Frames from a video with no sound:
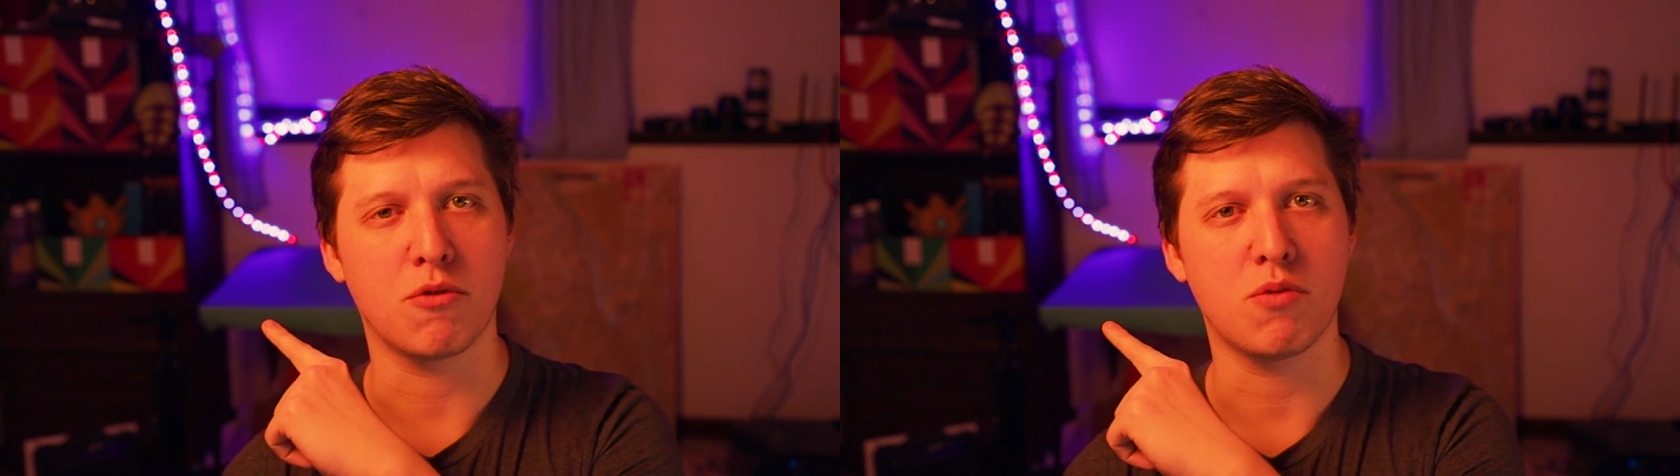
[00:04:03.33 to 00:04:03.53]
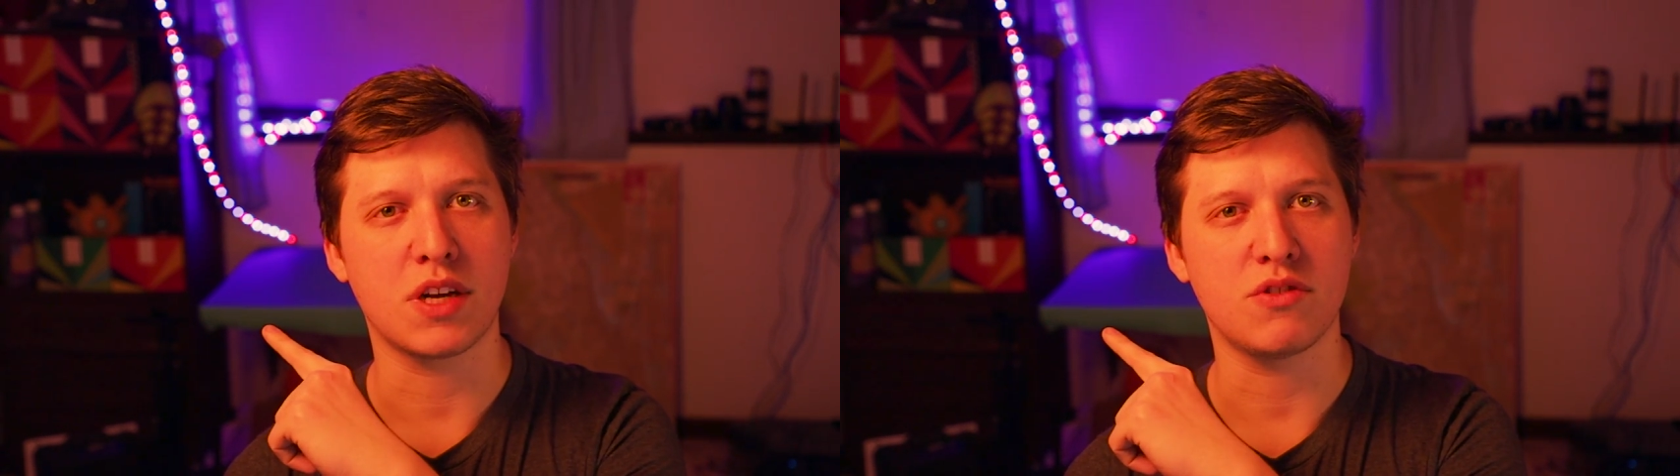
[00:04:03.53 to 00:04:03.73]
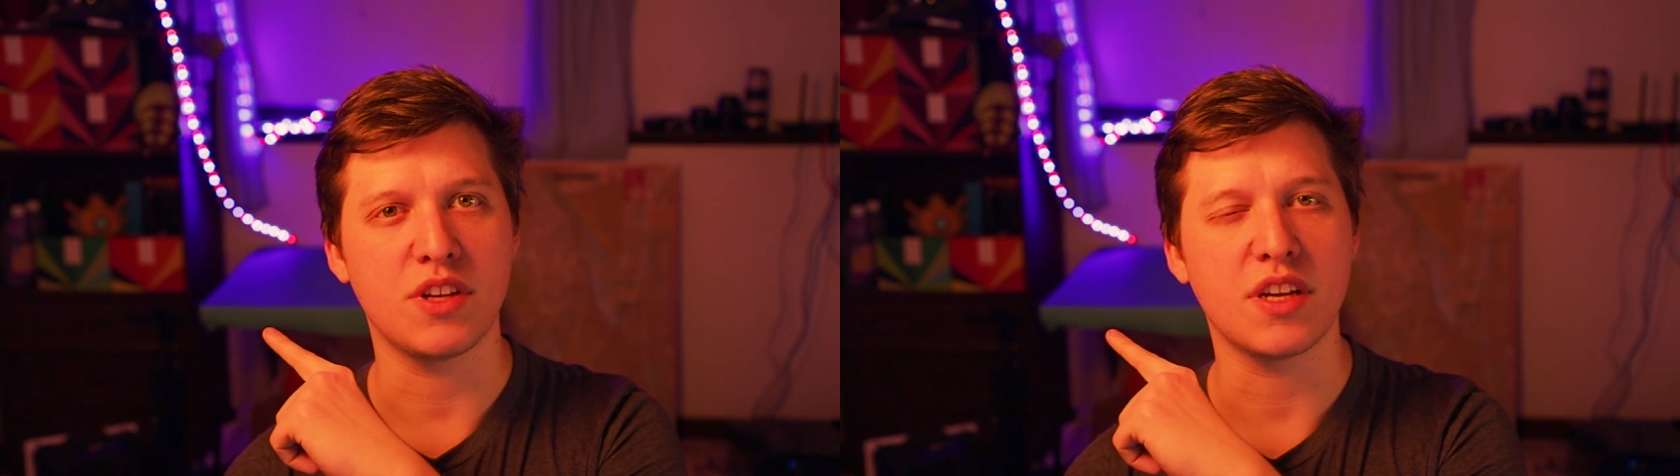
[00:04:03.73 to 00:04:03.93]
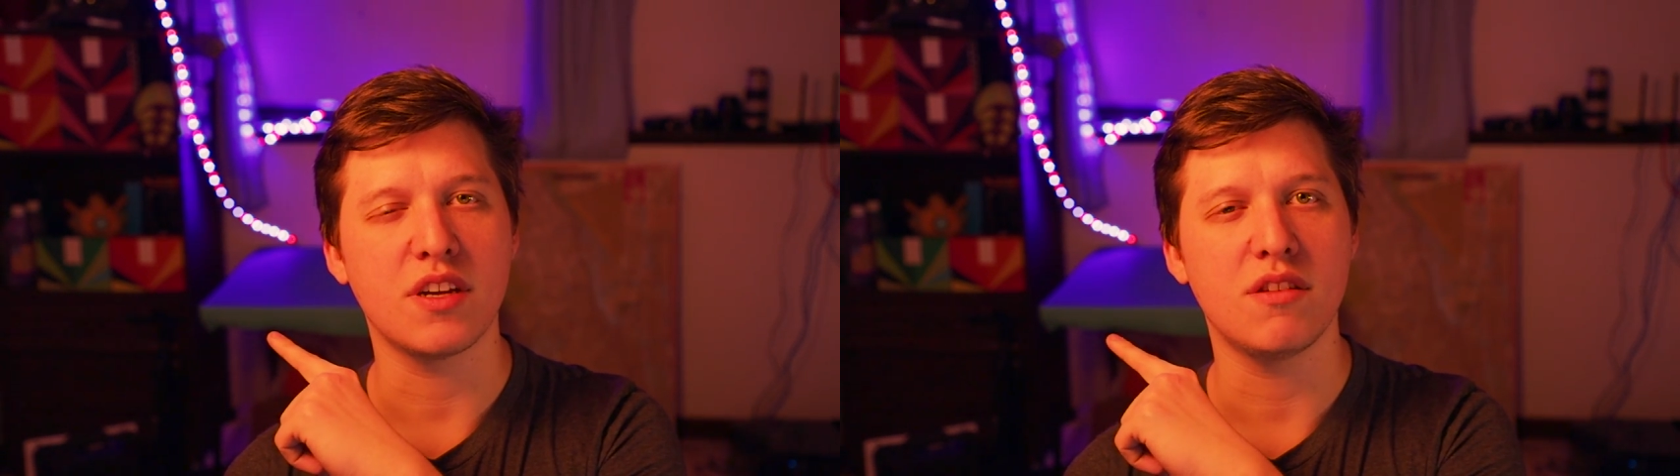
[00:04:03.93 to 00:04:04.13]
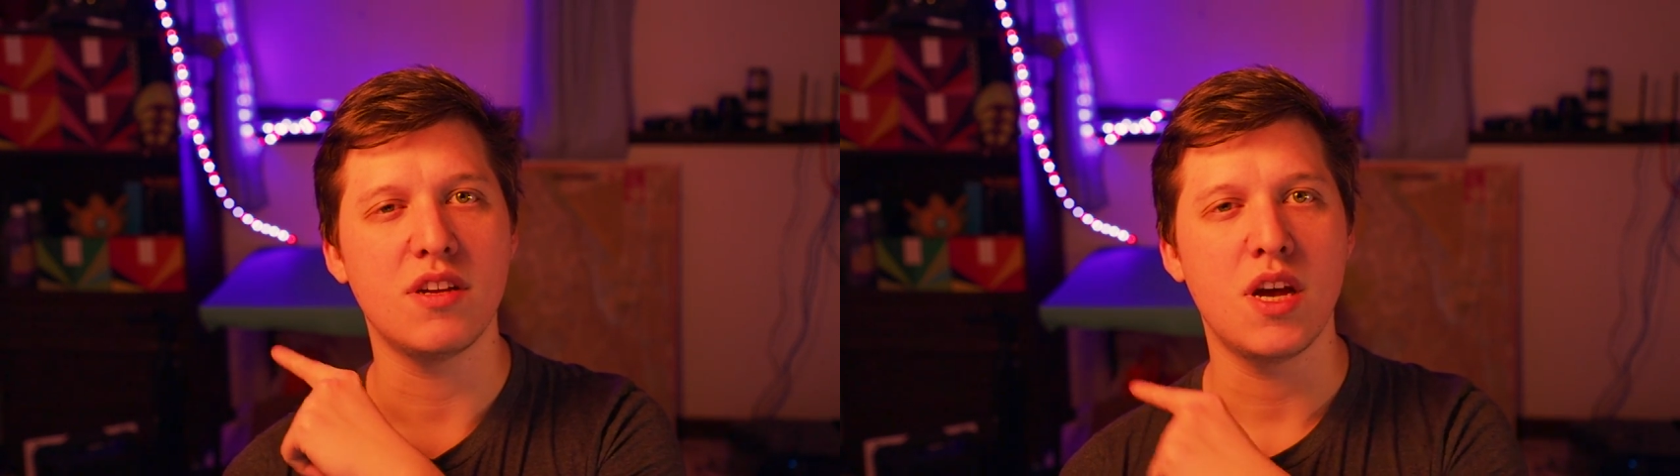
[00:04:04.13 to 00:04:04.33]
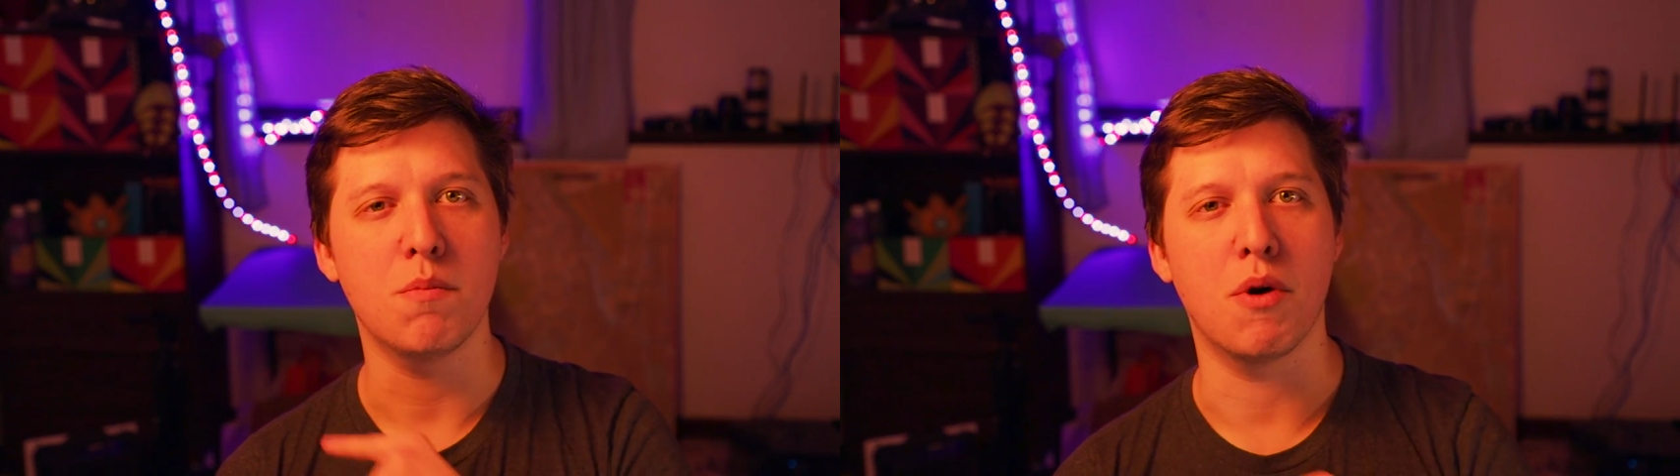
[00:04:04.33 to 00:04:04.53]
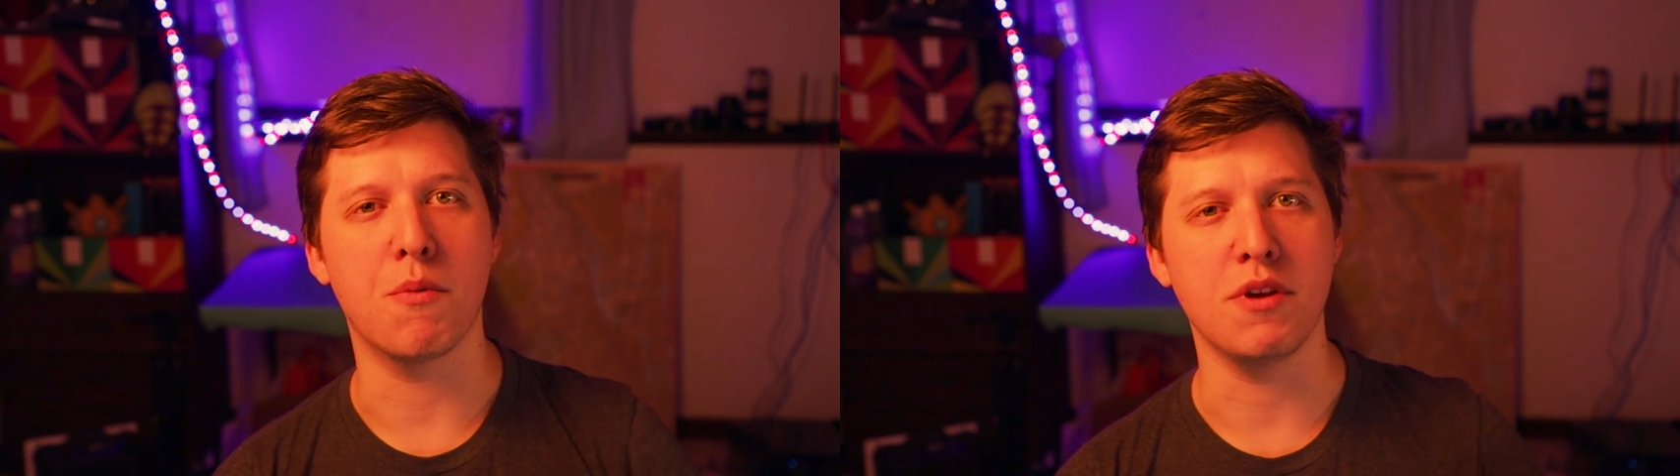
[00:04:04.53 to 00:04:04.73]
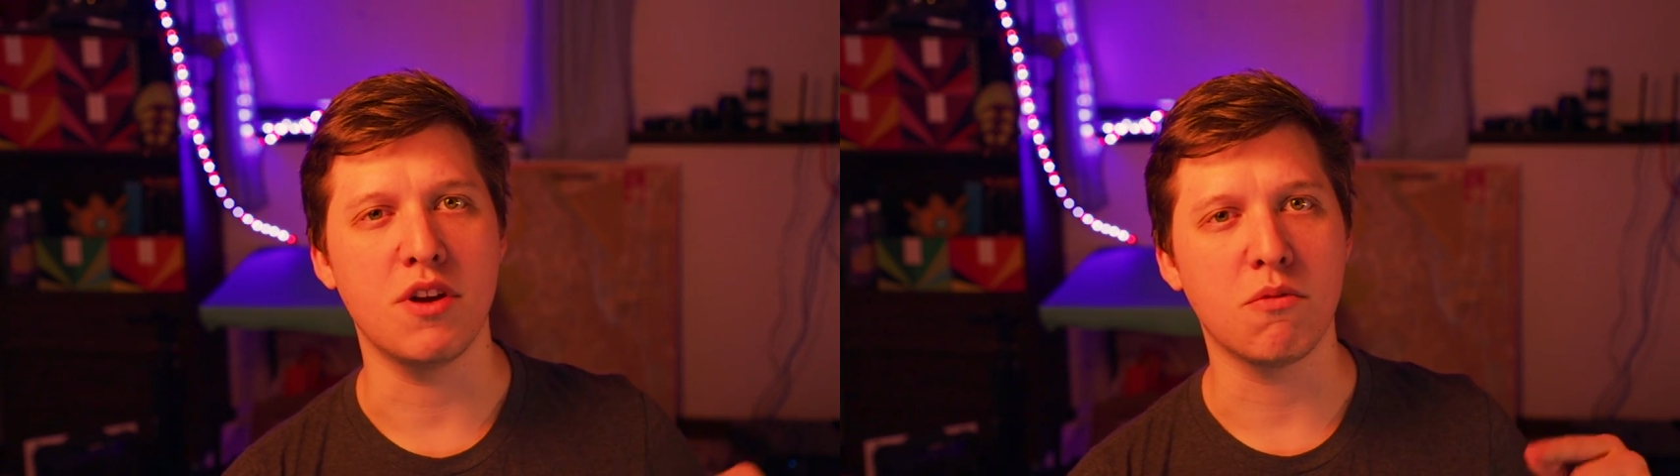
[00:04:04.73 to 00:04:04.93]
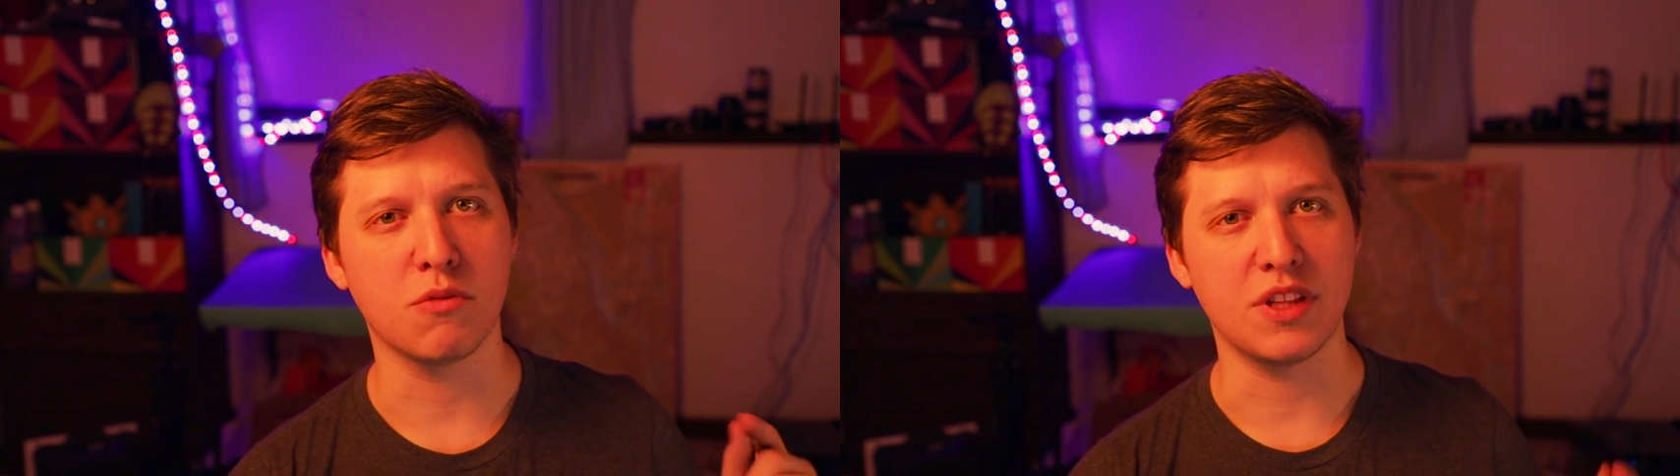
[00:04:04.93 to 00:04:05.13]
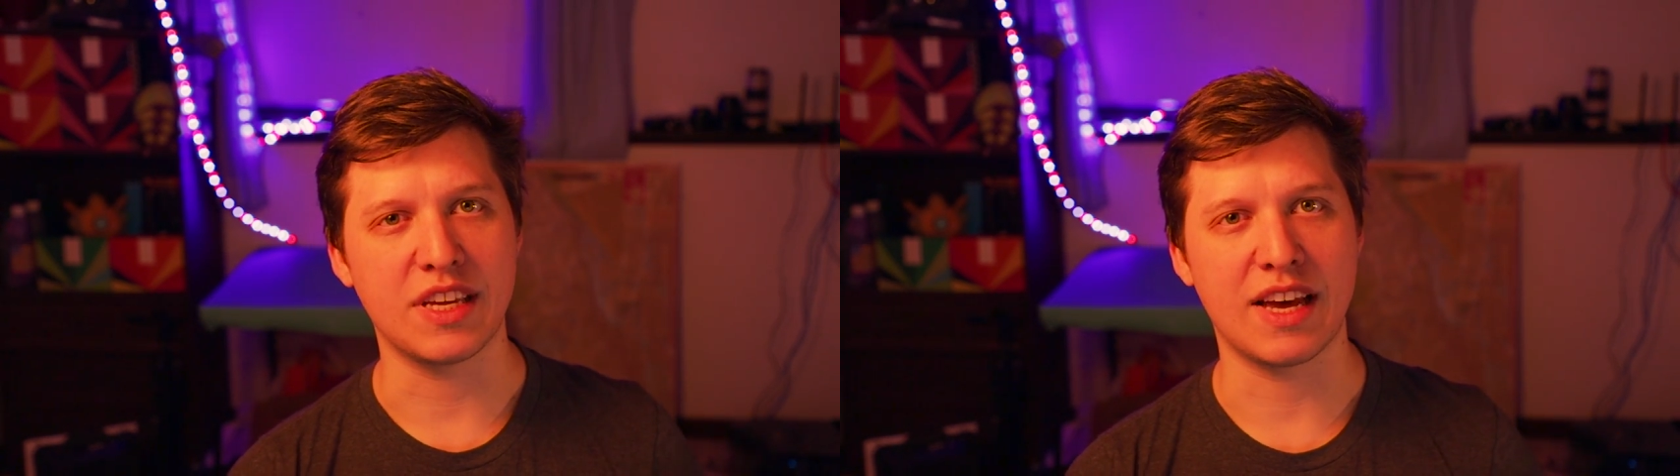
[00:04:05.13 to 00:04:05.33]
quickly, but we don't
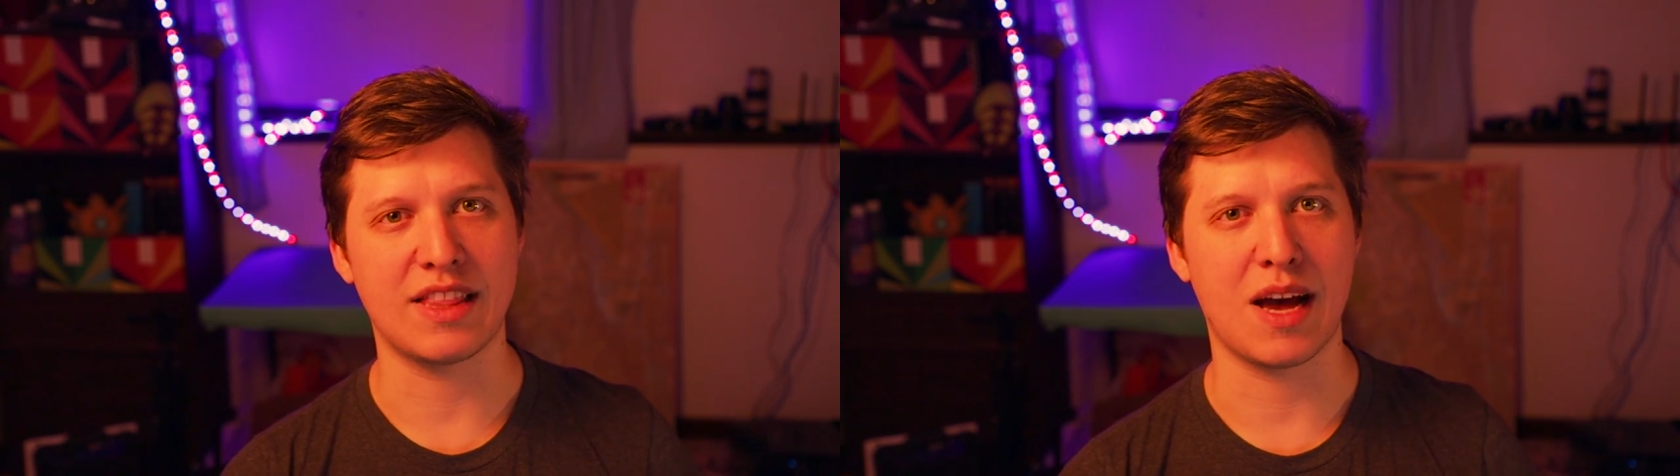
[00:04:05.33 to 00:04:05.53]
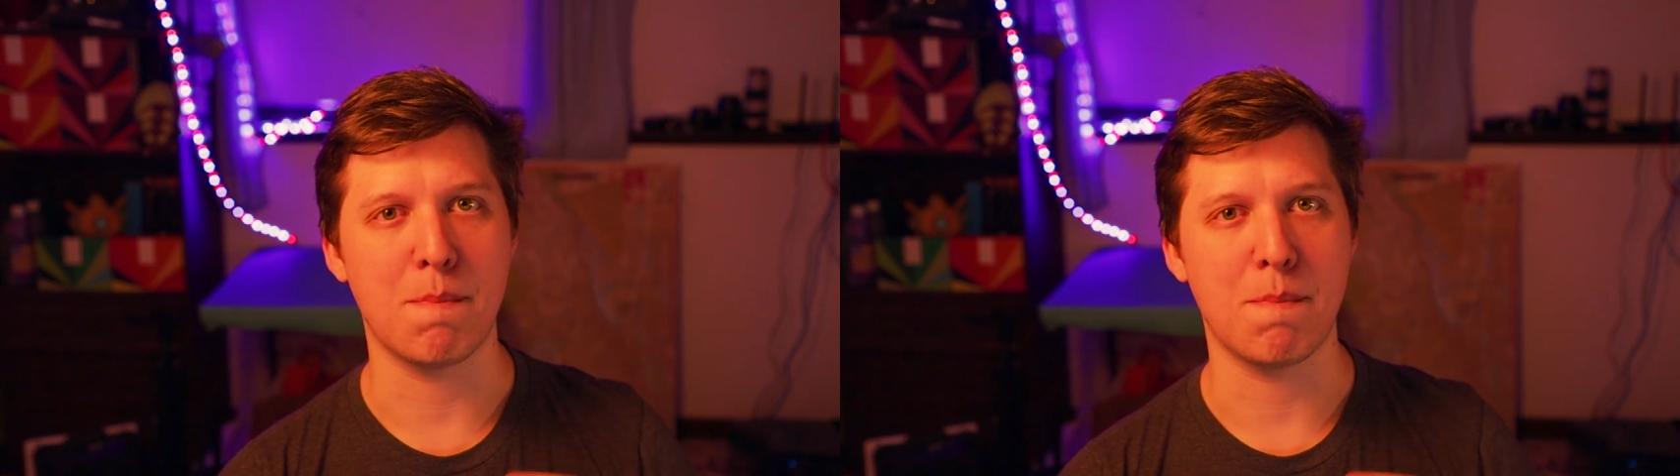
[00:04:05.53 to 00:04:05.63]
really get